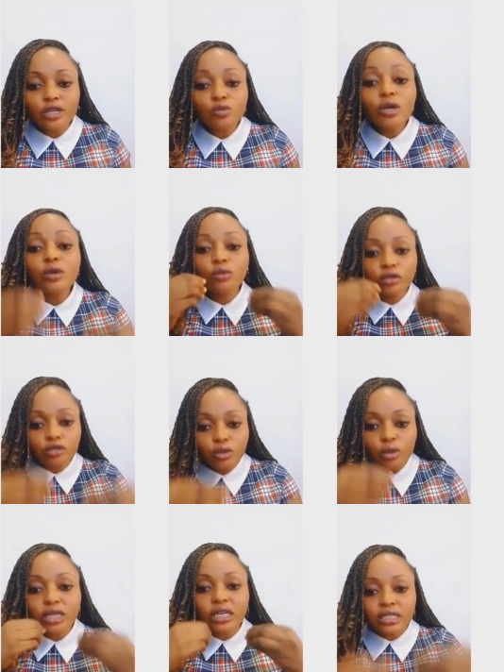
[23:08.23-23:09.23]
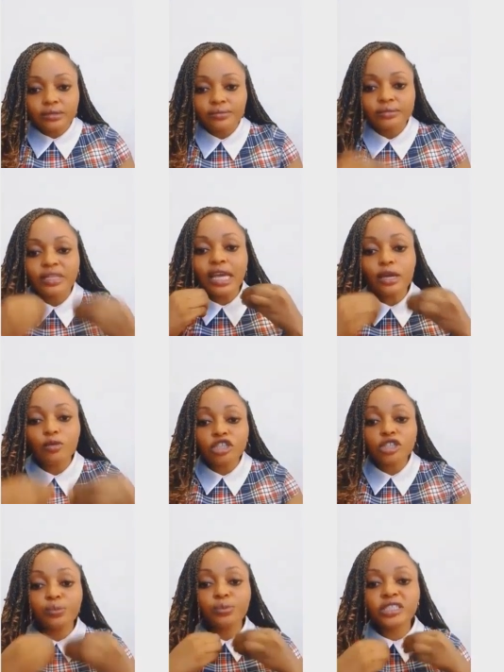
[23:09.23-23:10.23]
way he was talking, like he
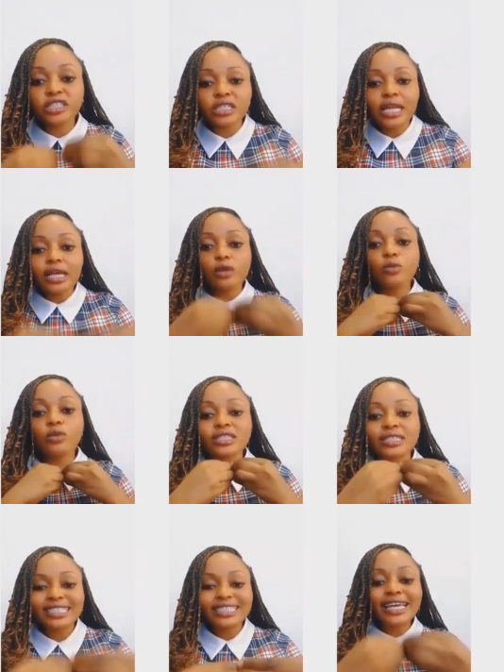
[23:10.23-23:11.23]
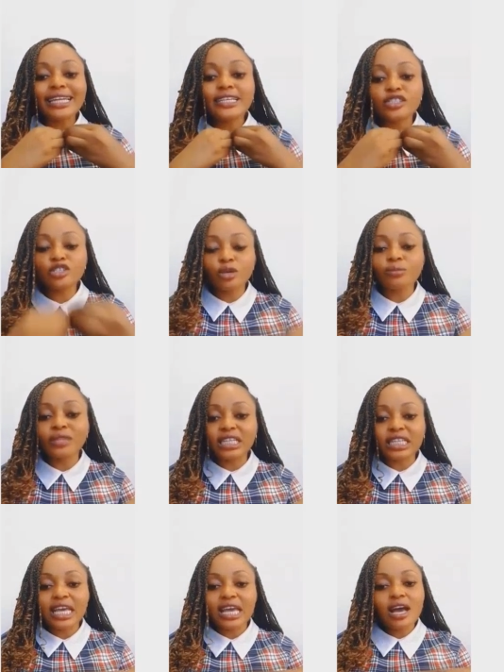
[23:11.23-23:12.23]
was preaching, like he was selling something.